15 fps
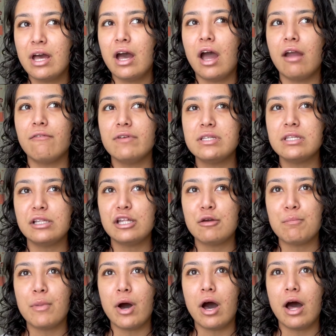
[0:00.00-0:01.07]
I recently
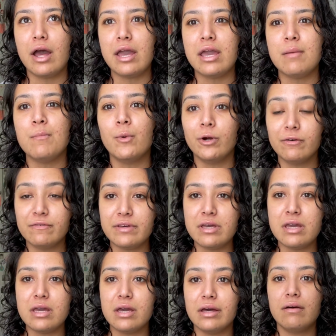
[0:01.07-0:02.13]
bought a
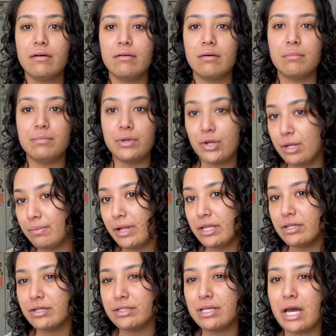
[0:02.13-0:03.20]
Morphe beauty
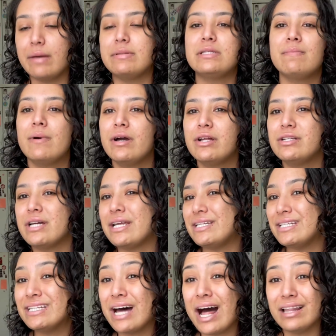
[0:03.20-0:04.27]
blender type sponge. I
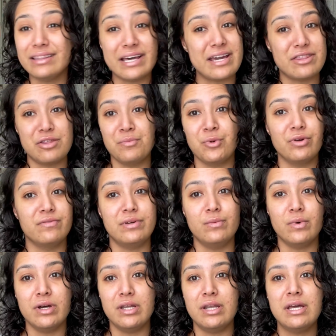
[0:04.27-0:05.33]
did not like the Morphe
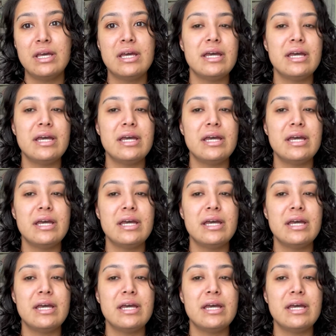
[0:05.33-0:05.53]
one.